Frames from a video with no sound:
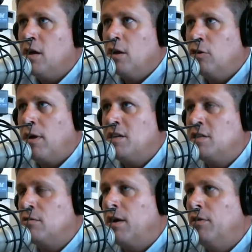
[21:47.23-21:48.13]

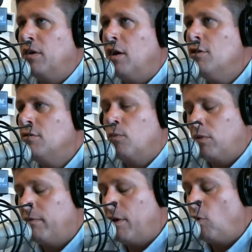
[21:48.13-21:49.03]
crises around the country,
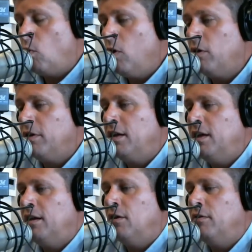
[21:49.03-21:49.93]
around the world,
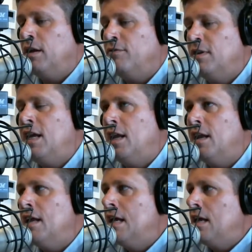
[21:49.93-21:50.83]
you know, if
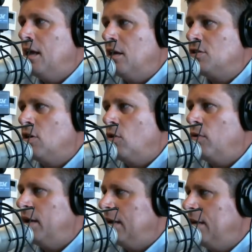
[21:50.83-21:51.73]
needed.
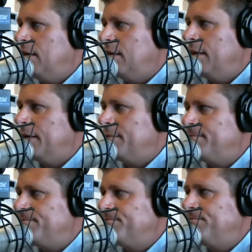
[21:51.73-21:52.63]
So
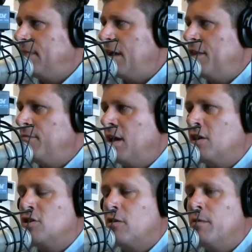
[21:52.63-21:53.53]
I think
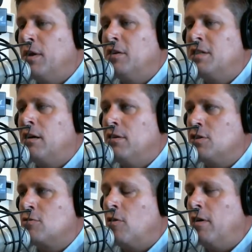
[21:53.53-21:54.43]
making sure our military is
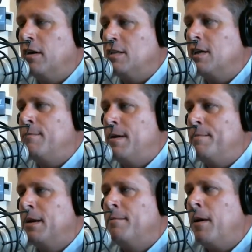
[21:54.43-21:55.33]
strong is going to be a
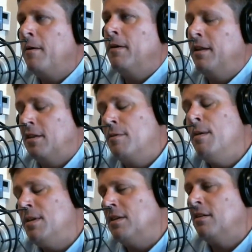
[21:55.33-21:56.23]
big part. And the
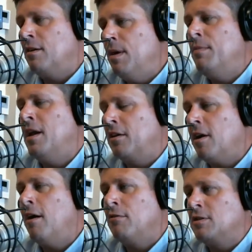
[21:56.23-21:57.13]
commitment on
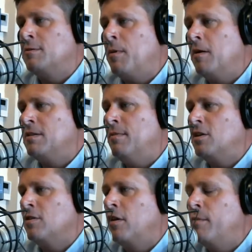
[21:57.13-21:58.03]
Congress's part to make
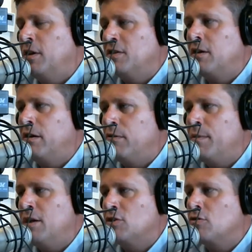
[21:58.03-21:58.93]
sure that our military
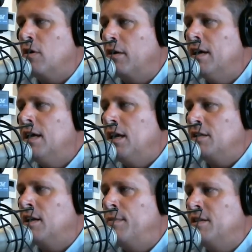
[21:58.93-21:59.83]
remains strong is
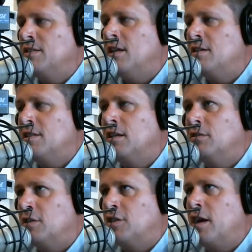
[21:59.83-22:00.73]
going to be send a signal
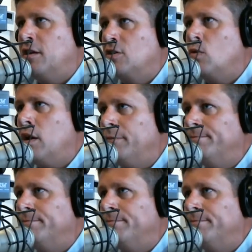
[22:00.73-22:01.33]
to China as well.